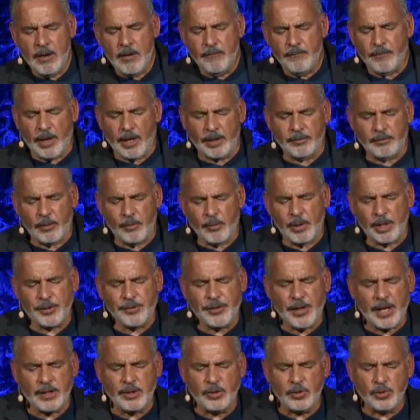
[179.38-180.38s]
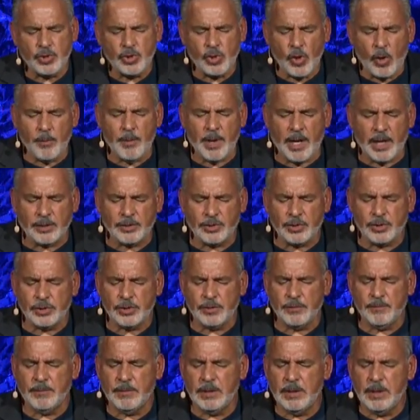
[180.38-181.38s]
Father, I want to thank you so
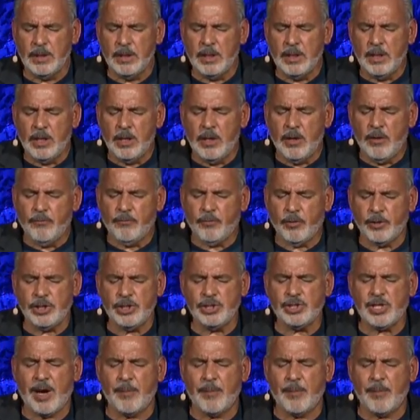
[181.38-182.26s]
much for these